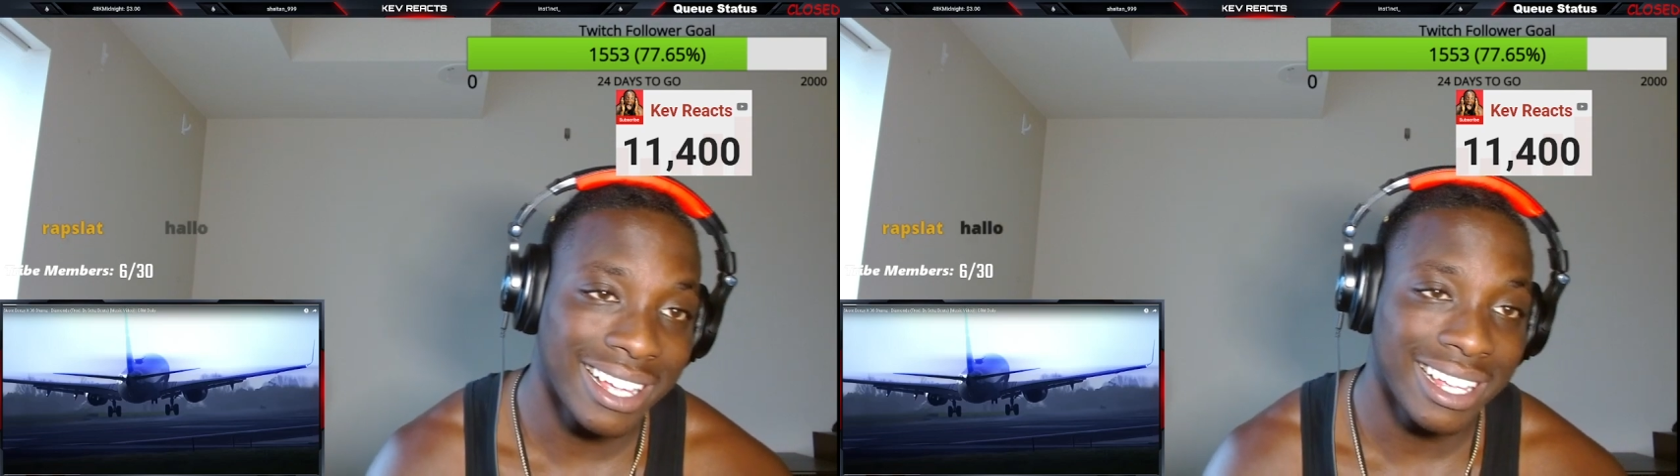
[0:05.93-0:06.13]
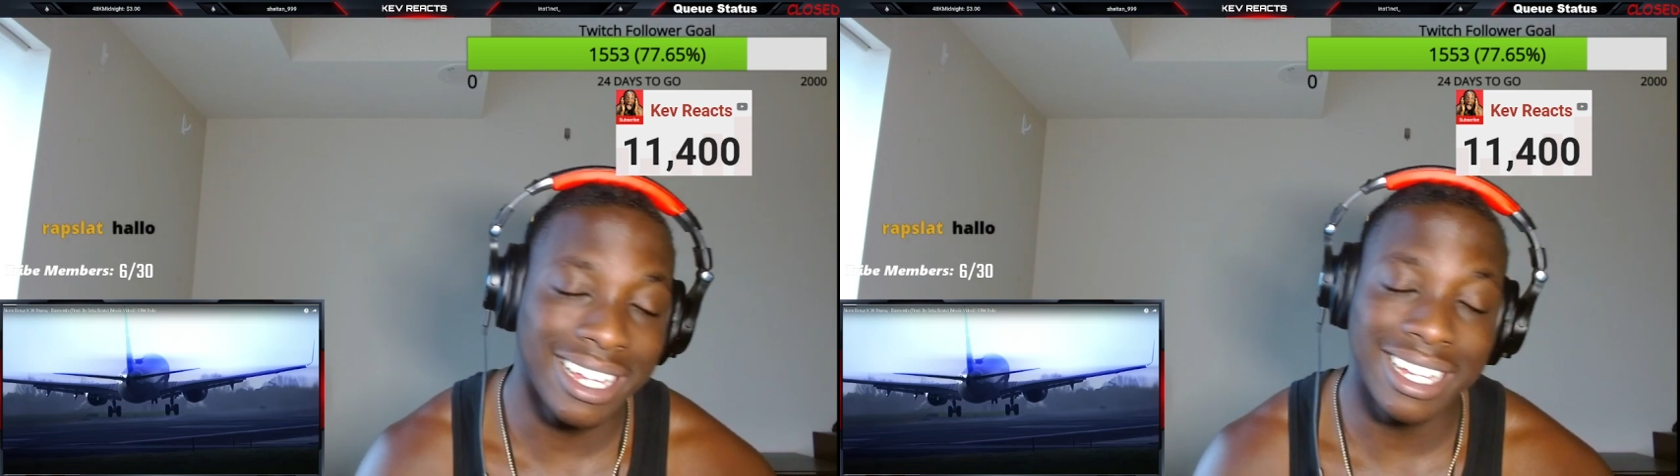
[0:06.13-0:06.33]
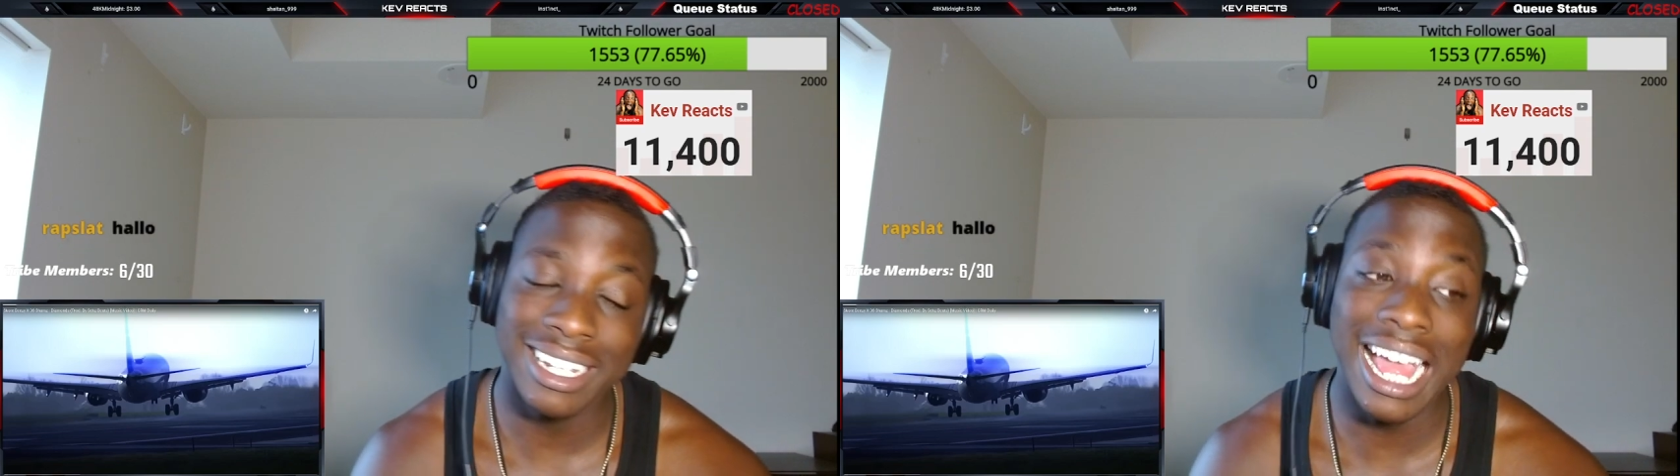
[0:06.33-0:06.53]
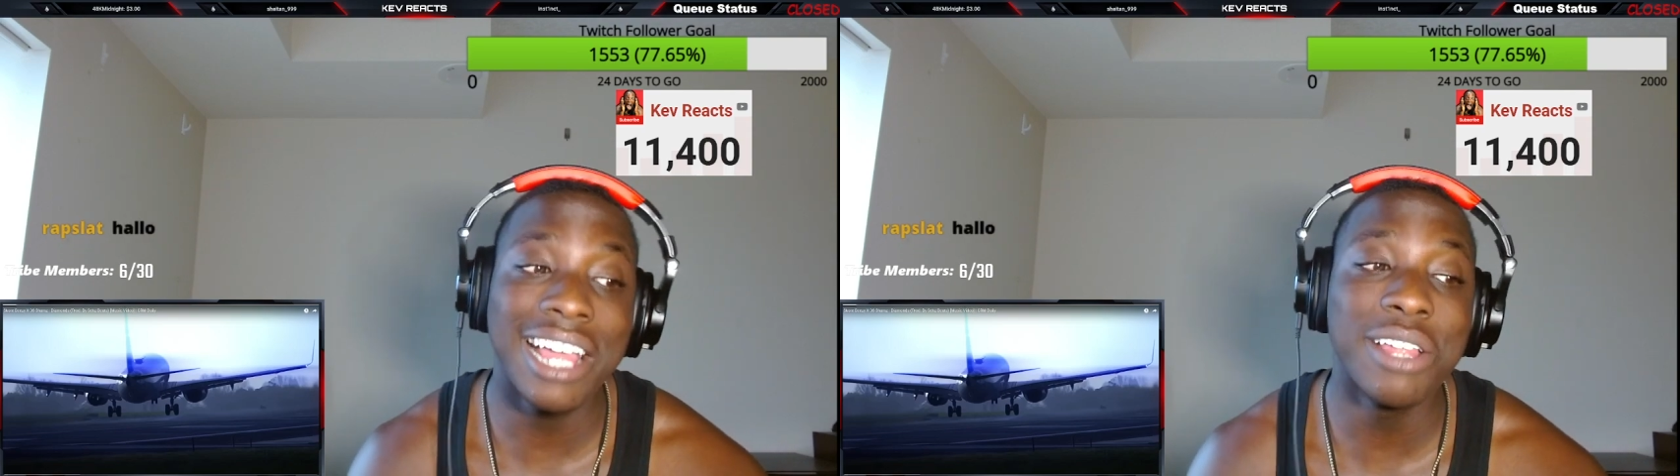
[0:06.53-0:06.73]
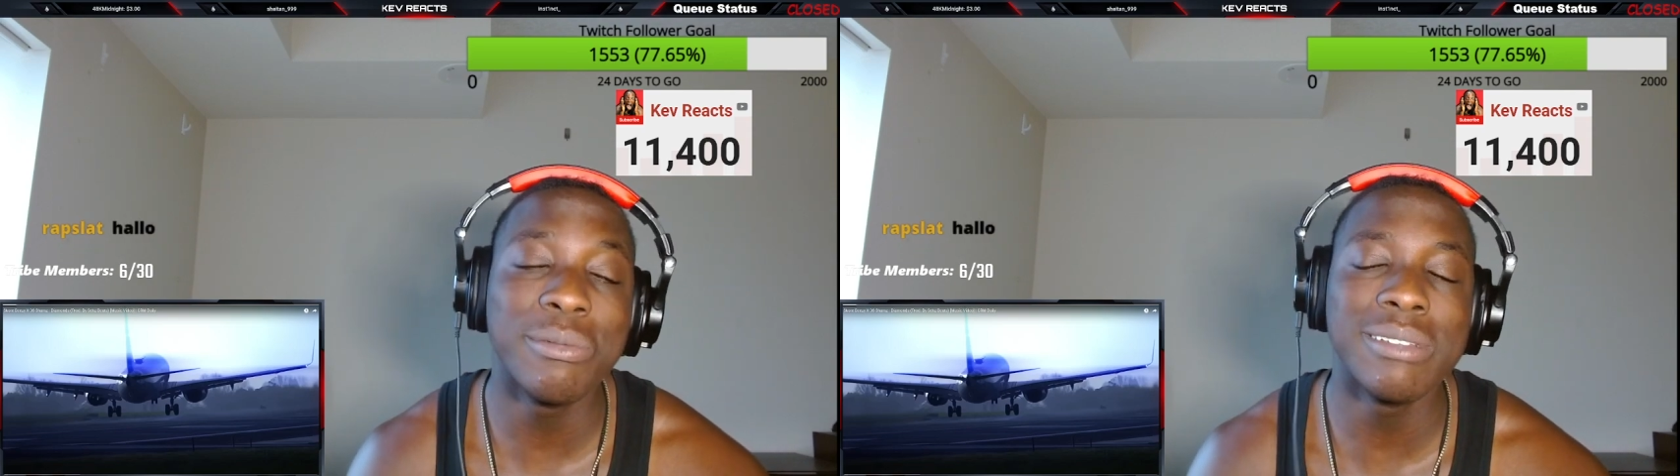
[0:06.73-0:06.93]
Yeah,
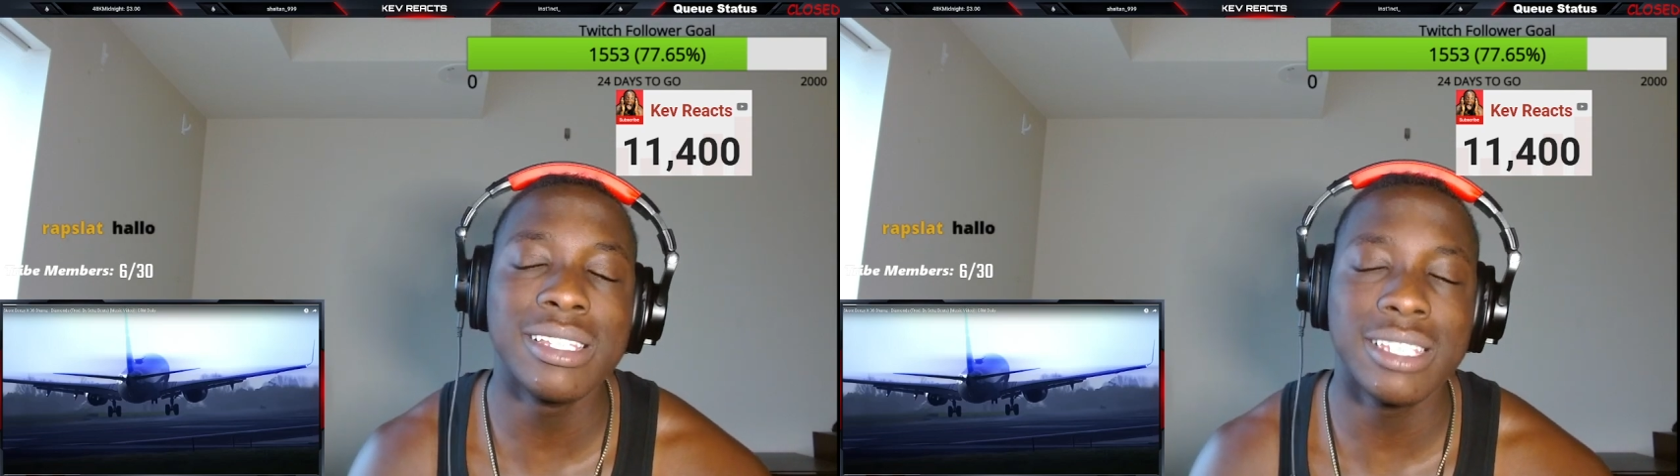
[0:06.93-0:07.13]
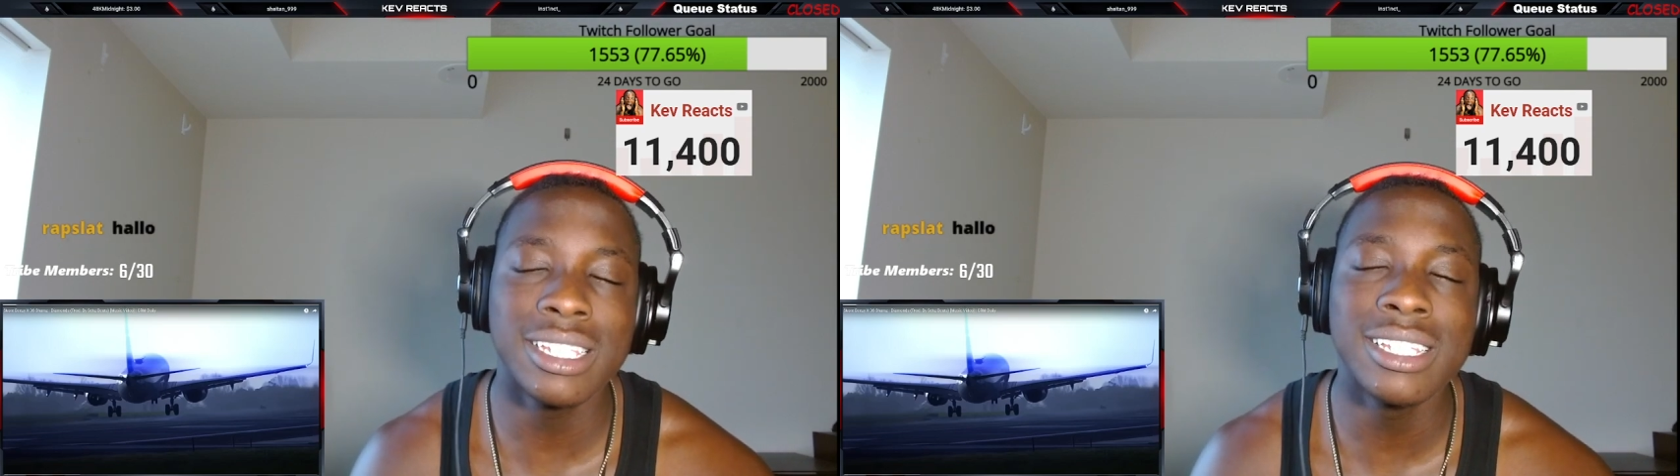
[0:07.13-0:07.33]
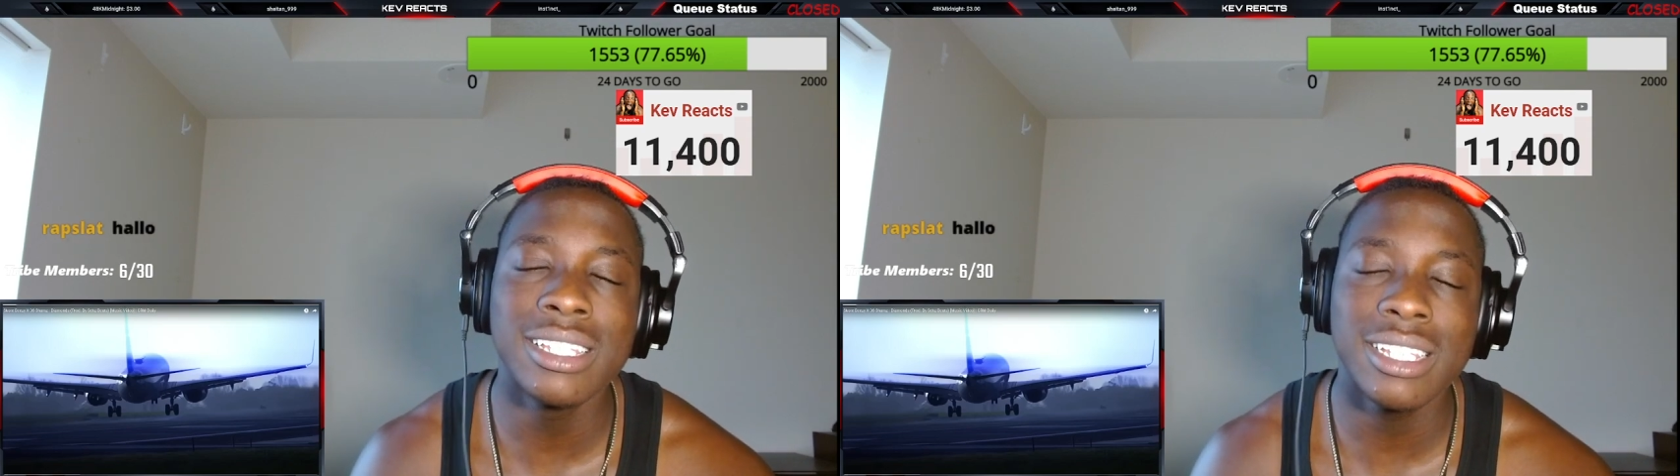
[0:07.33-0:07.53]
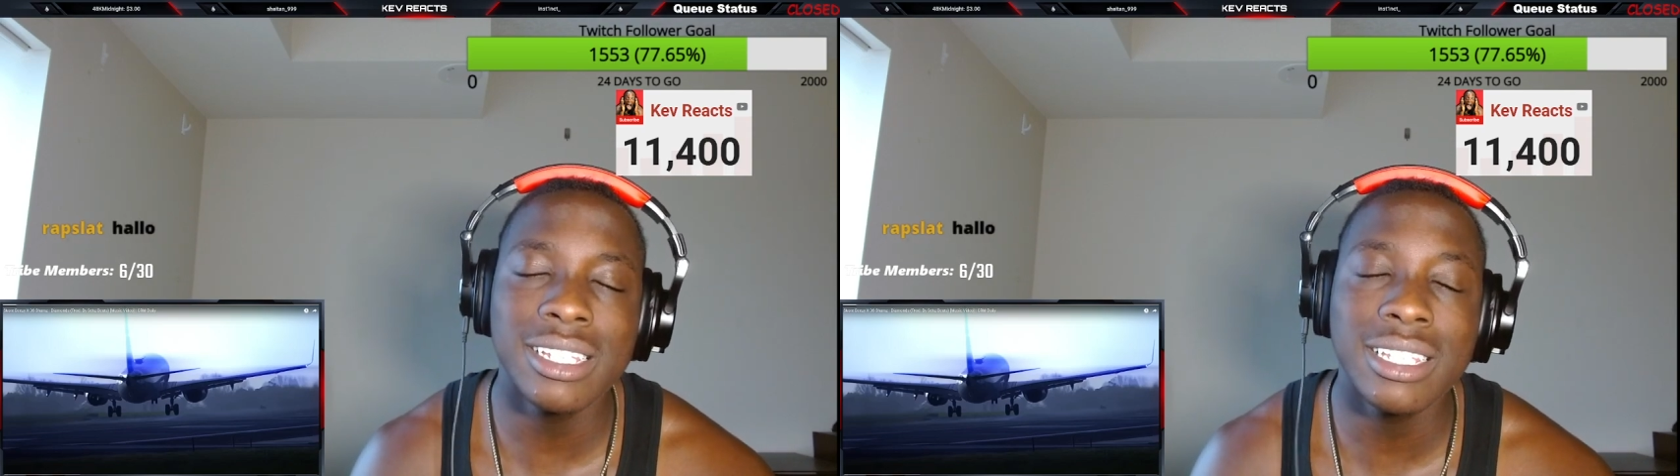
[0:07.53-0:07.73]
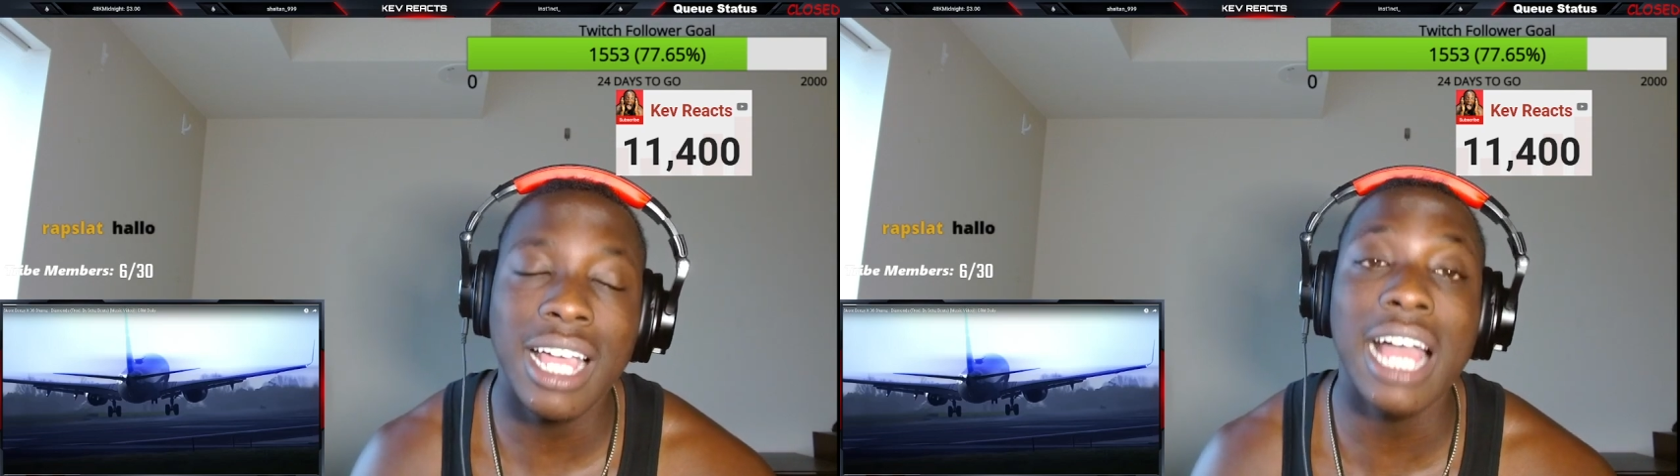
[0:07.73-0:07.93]
diamonds in the
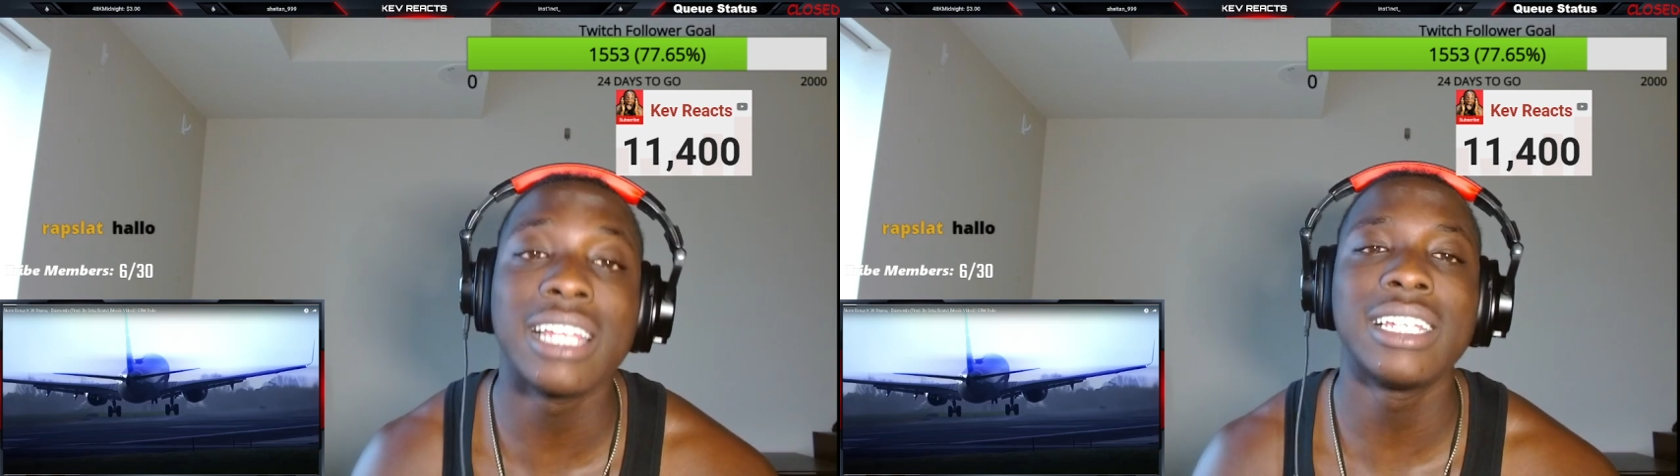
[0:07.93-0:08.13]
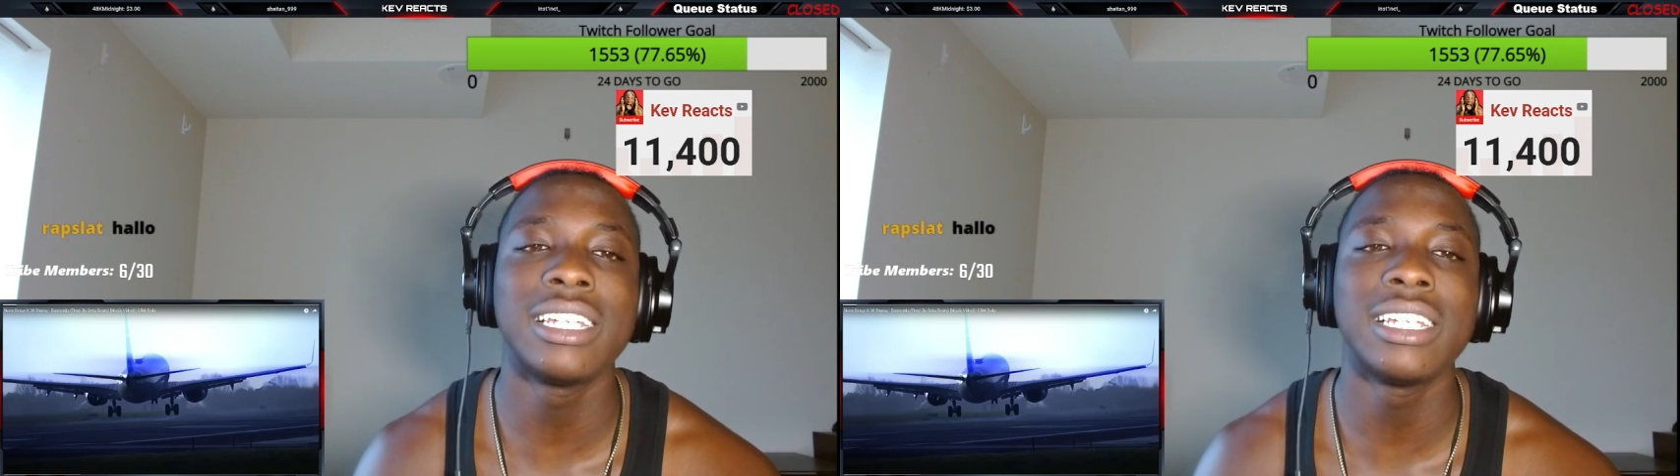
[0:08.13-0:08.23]
sky.